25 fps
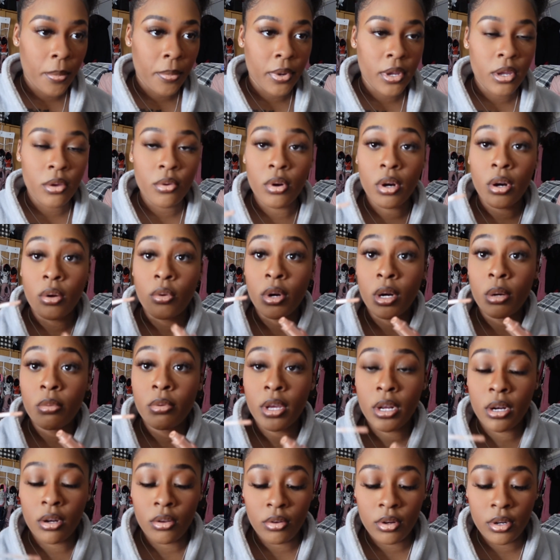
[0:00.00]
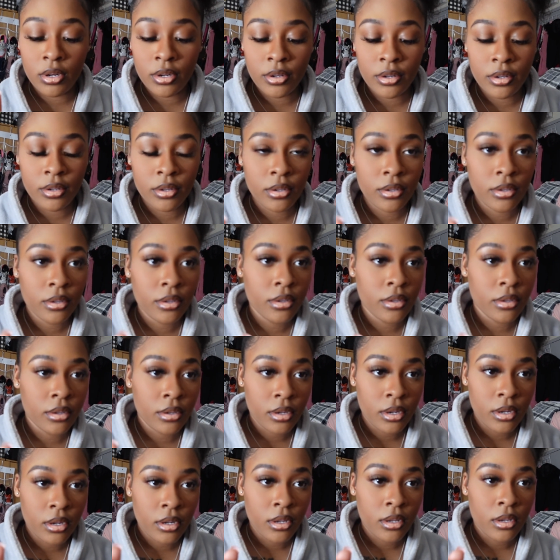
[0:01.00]
Yeah, we're going to rub that on there.
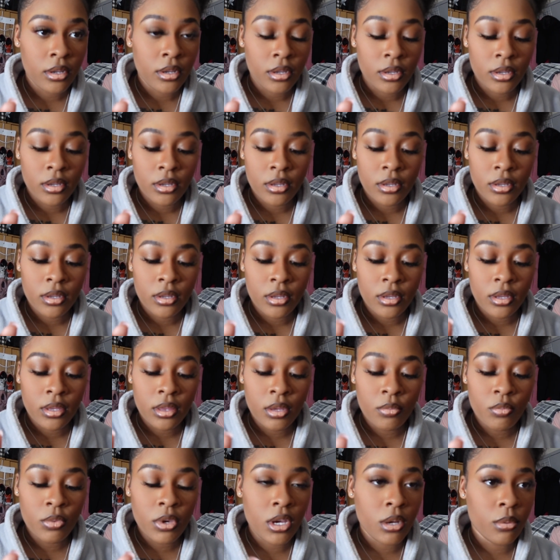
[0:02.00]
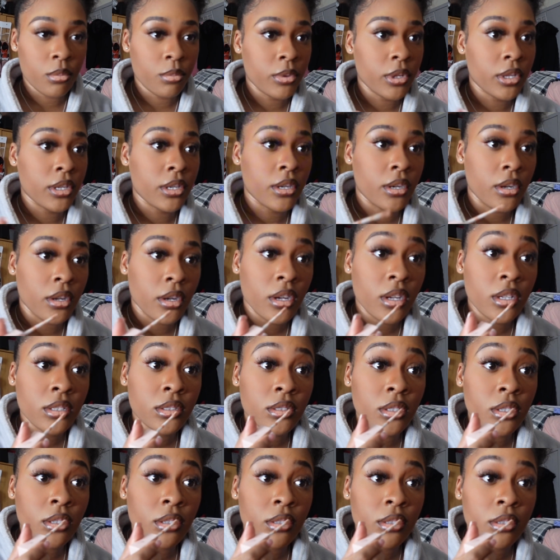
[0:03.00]
And then we're going to blend it all.
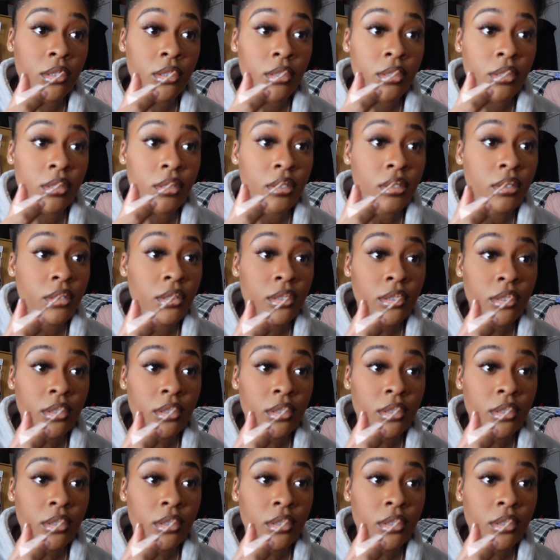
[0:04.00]
So, hold on.